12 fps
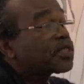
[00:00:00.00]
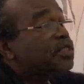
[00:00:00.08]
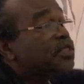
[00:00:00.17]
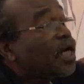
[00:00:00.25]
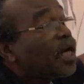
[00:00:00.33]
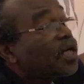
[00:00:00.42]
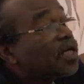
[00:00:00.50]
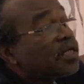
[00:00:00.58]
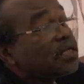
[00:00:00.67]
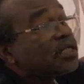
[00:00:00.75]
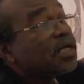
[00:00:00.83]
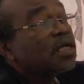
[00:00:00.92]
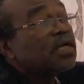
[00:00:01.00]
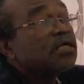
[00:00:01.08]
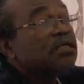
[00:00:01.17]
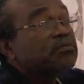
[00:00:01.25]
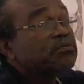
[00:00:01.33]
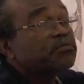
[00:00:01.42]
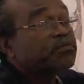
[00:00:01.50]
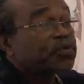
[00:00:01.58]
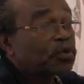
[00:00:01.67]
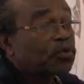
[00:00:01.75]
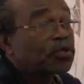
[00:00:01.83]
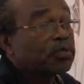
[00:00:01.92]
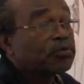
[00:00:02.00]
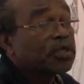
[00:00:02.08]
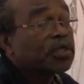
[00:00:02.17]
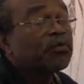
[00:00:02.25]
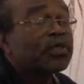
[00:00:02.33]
entire program here,